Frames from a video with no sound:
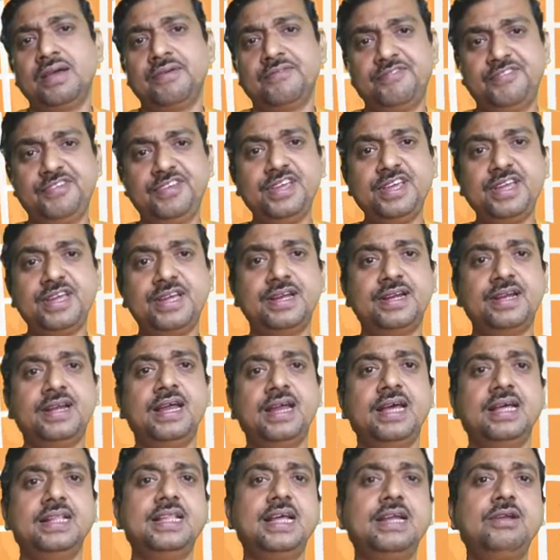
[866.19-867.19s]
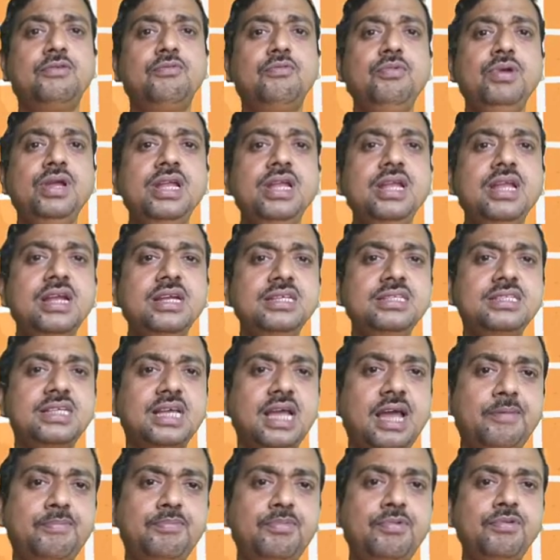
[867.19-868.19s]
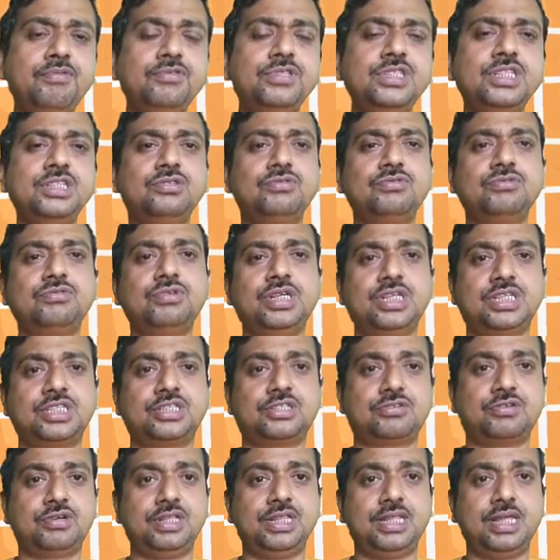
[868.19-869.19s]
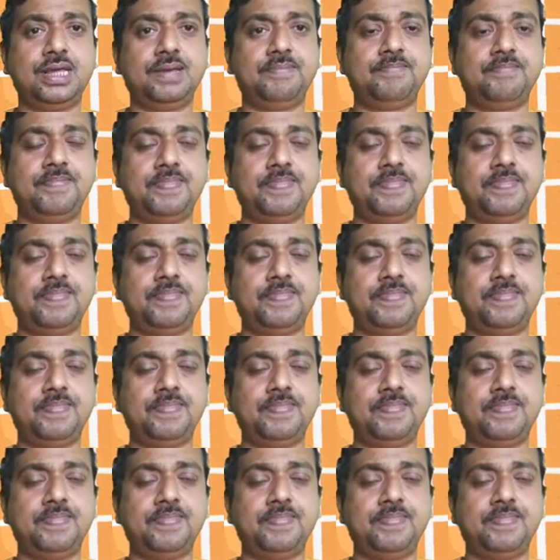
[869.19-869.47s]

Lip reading: fear that winter is approaching to destroy them.